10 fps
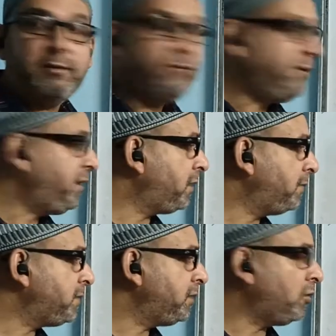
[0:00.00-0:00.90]
when it
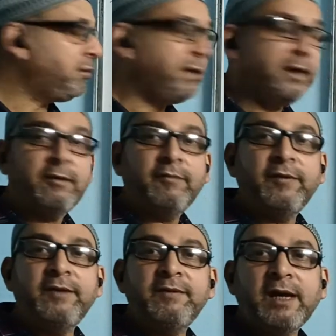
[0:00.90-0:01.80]
comes in contact.
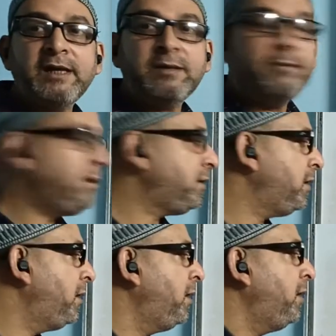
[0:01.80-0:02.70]
When will ice melt?
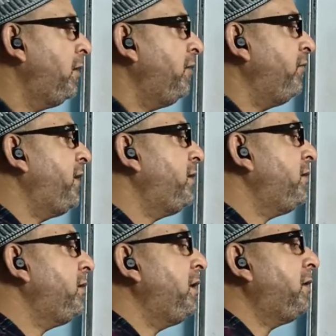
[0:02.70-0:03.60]

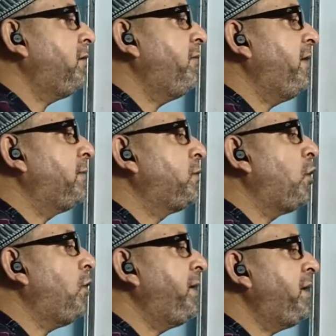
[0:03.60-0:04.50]
When it will
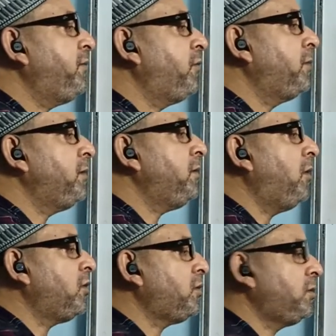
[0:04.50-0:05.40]
absorb heat from the
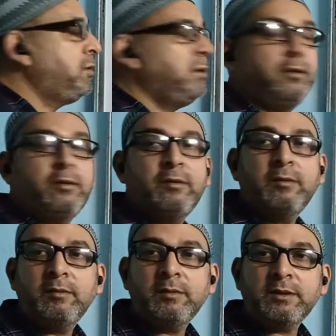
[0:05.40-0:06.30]
hot
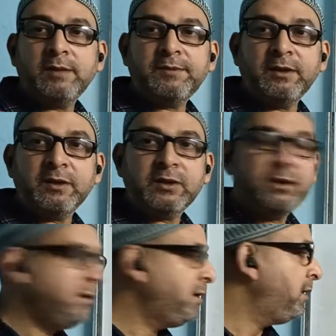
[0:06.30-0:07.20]
substance.
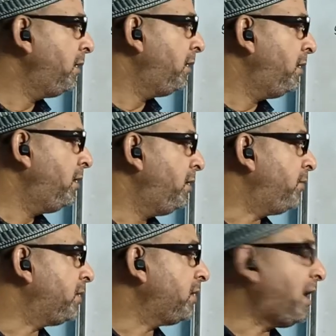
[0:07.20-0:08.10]

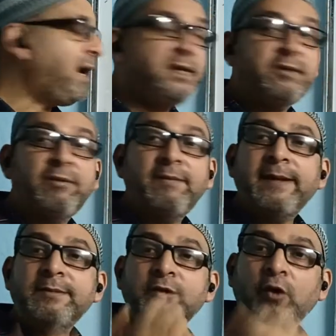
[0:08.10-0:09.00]
But the ice will be
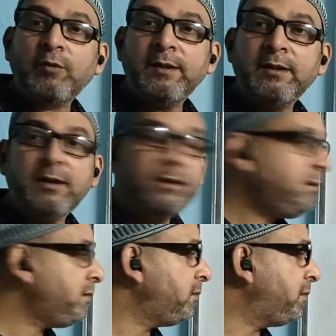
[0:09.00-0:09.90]
absorbing
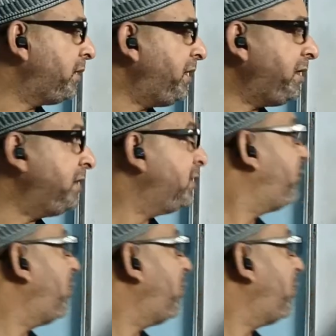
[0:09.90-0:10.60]
the heat in the